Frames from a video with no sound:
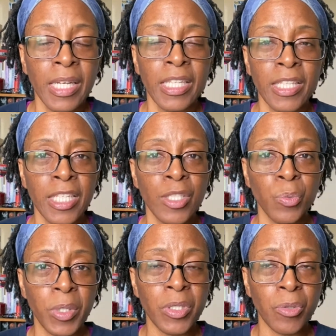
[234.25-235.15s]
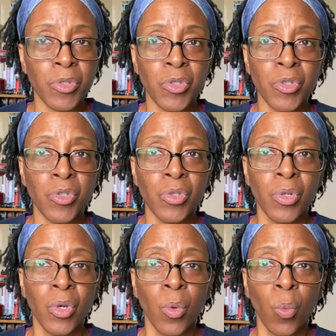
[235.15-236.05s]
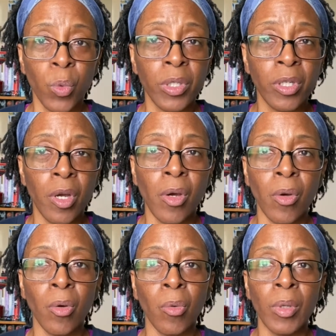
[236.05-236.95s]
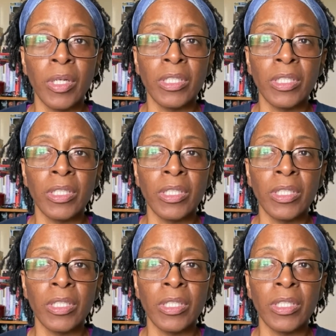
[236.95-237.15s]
these researchers would go